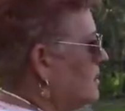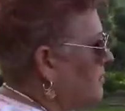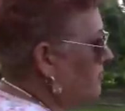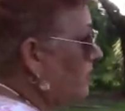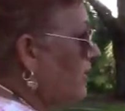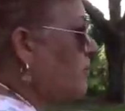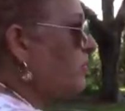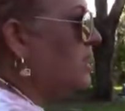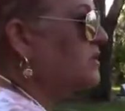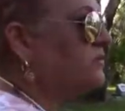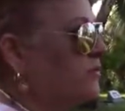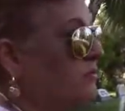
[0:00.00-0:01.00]
Very
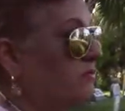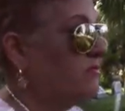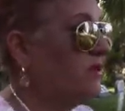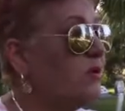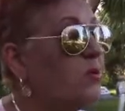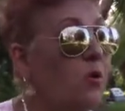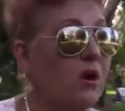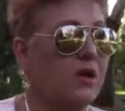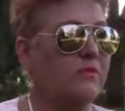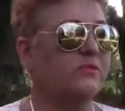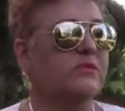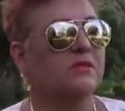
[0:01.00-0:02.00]
peaceful, very
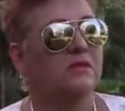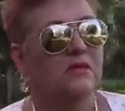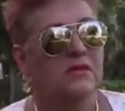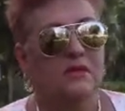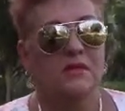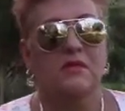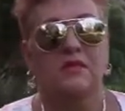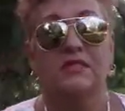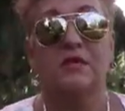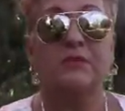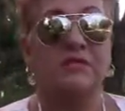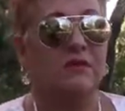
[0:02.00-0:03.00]
well-kept
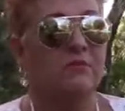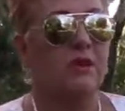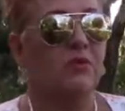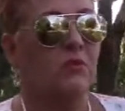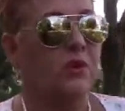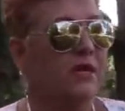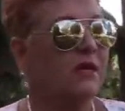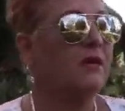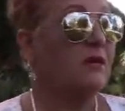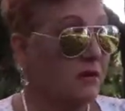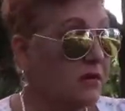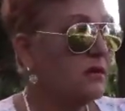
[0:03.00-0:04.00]
cemetery, by the way,
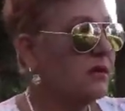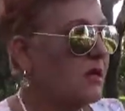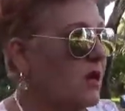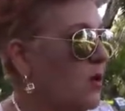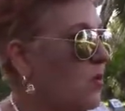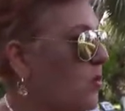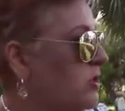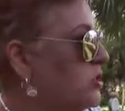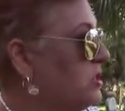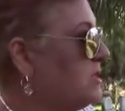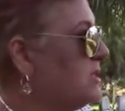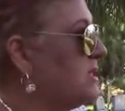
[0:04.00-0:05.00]
which
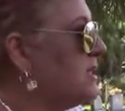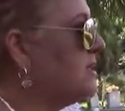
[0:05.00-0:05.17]
is